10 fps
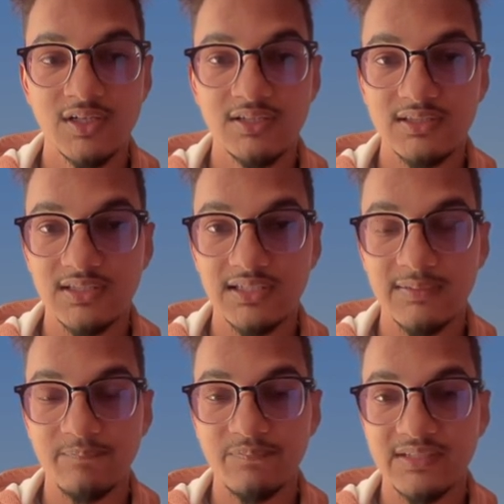the
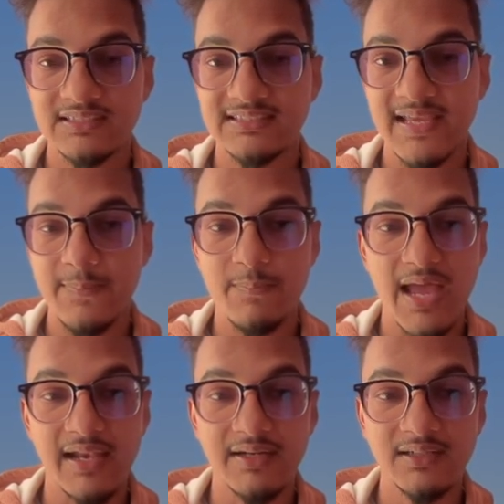same
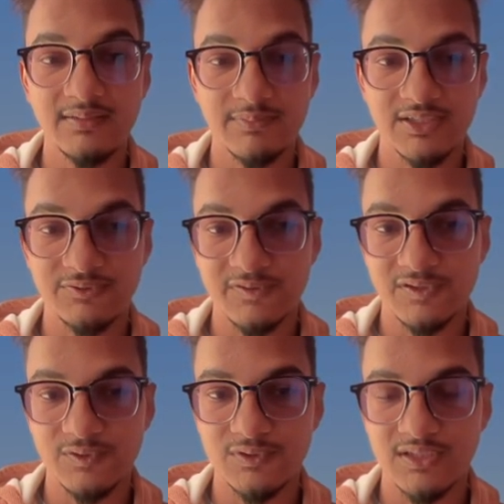banner because we
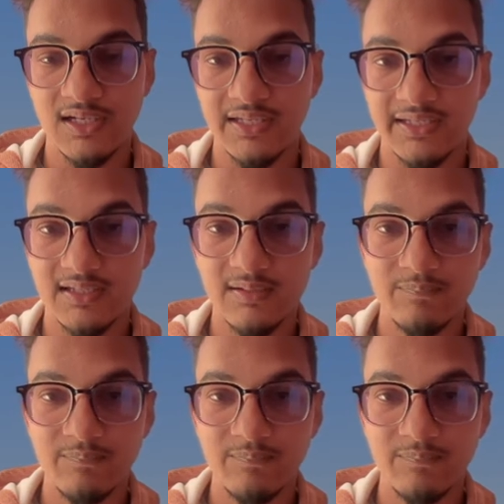use the link.